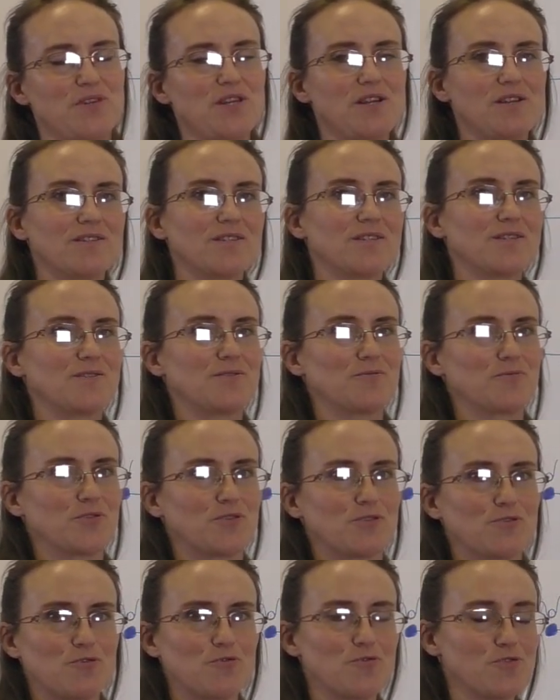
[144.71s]
because
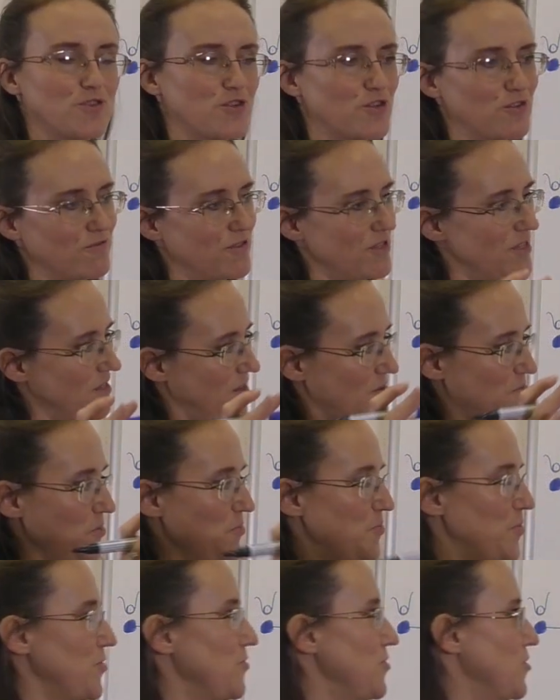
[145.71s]
people glow.
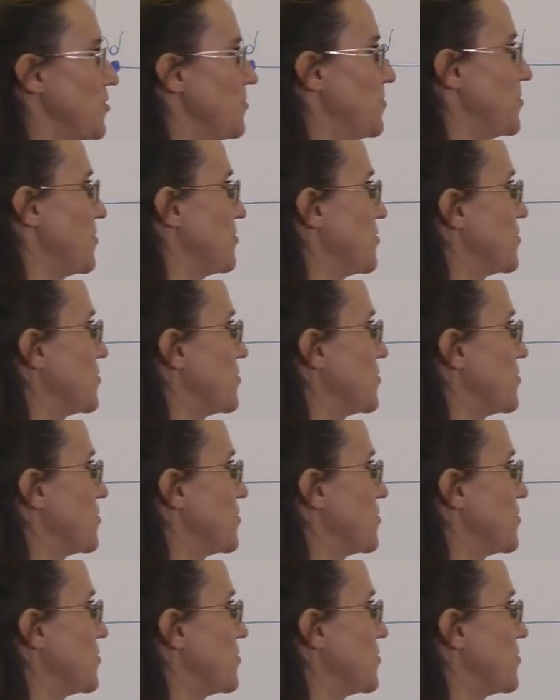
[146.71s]
They